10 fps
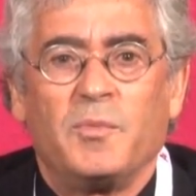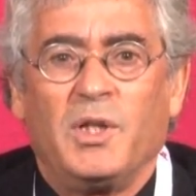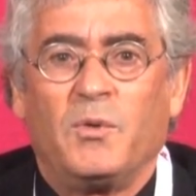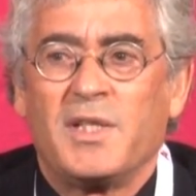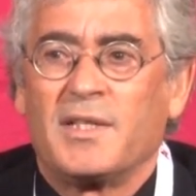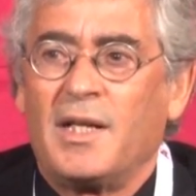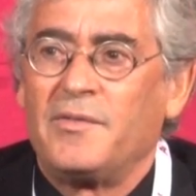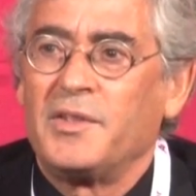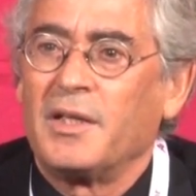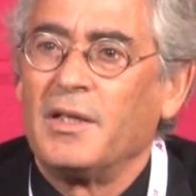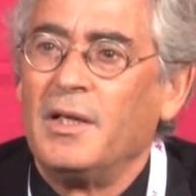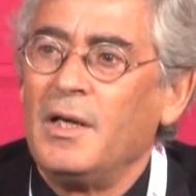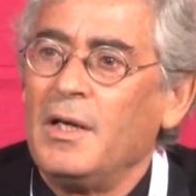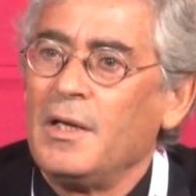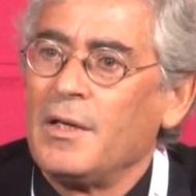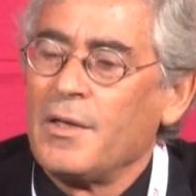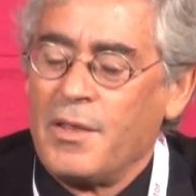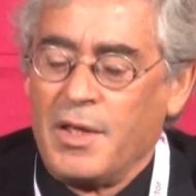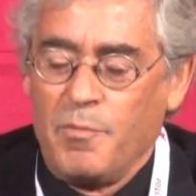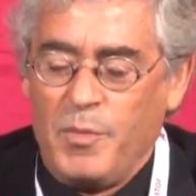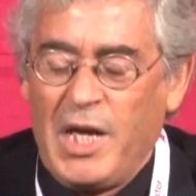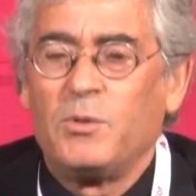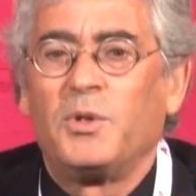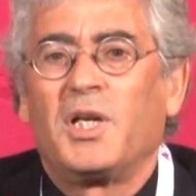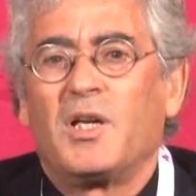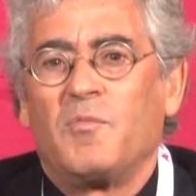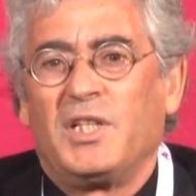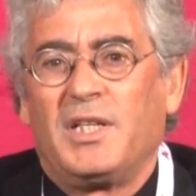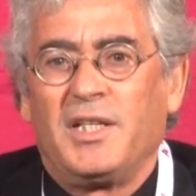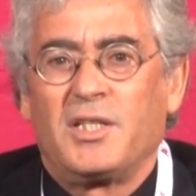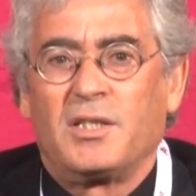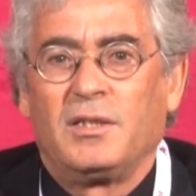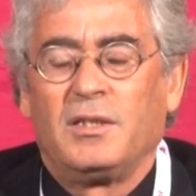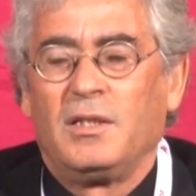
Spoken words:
in West Africa. The main recommendation